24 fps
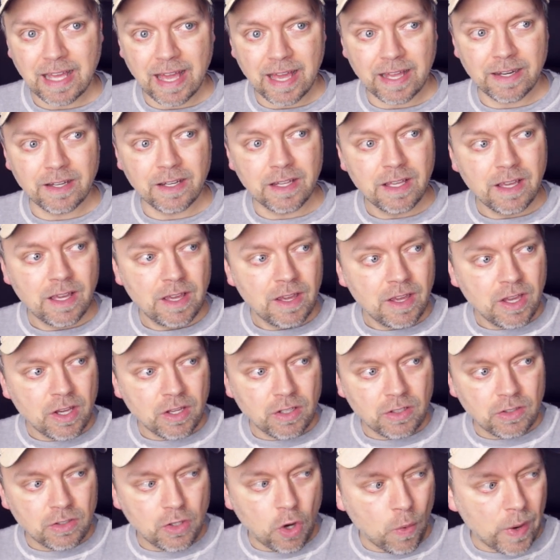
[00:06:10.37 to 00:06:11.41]
And
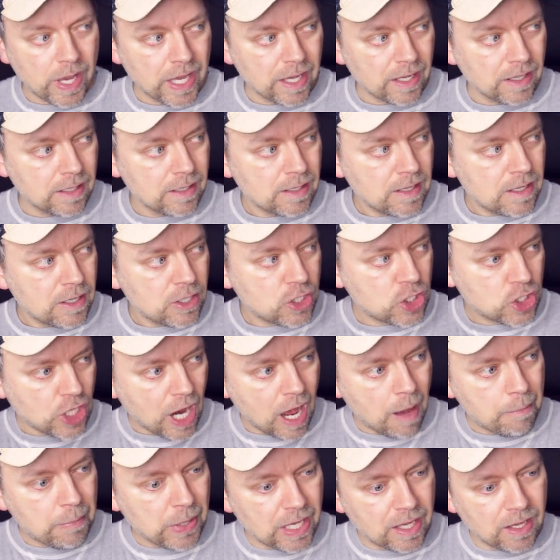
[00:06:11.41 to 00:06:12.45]
going
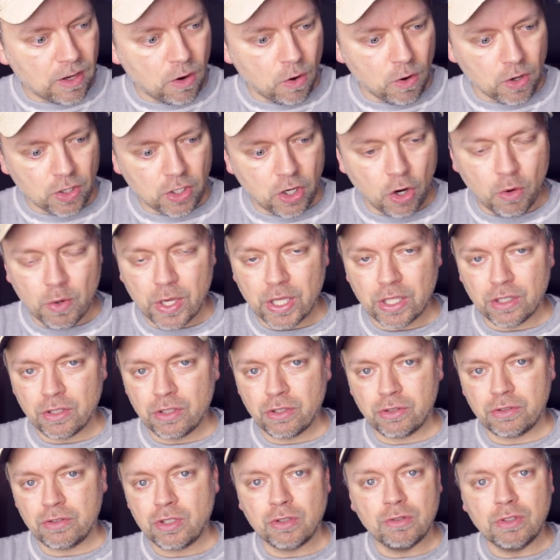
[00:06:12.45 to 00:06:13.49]
shopping or
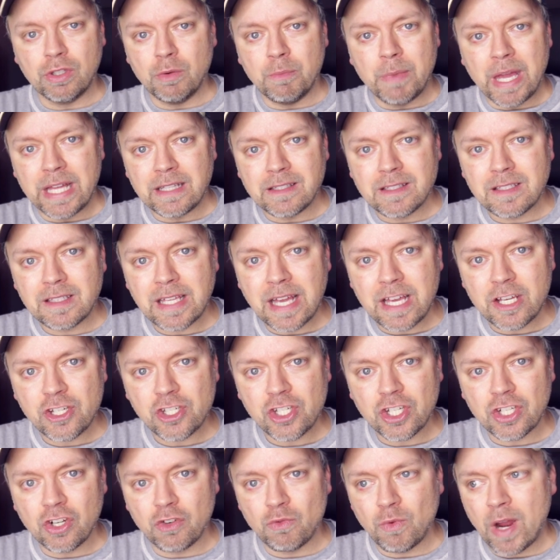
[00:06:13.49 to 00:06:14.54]
going to the main
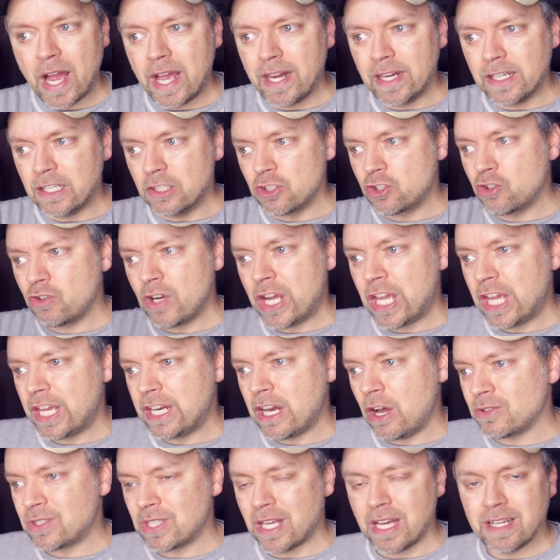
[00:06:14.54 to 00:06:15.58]
station and riding a train
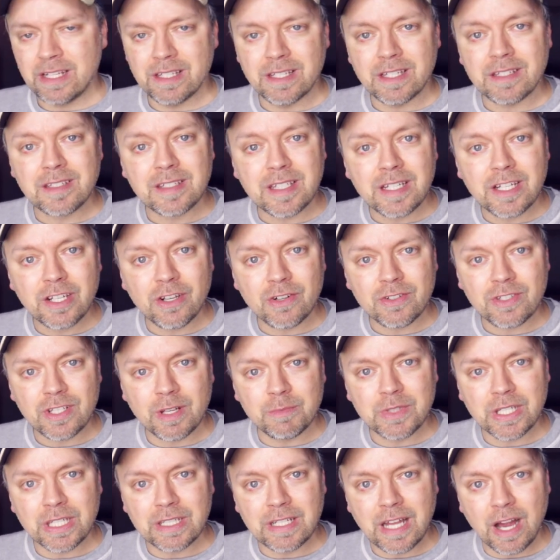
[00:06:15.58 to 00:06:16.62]
outside of the city or
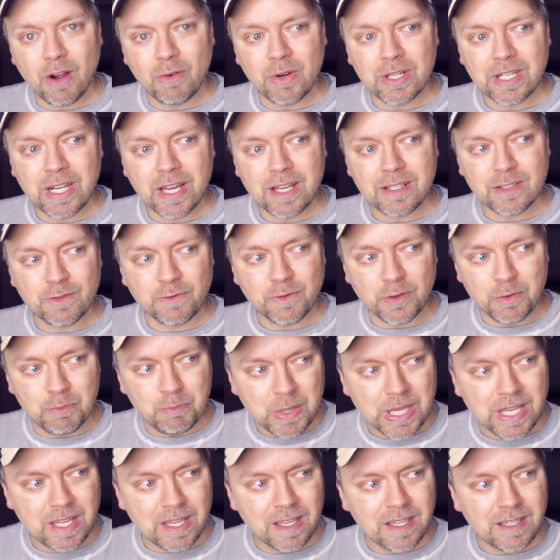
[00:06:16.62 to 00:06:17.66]
something nowadays, for
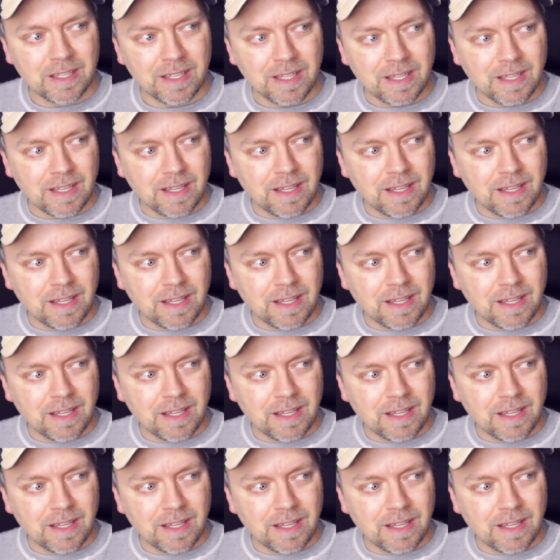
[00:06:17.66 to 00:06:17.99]
me,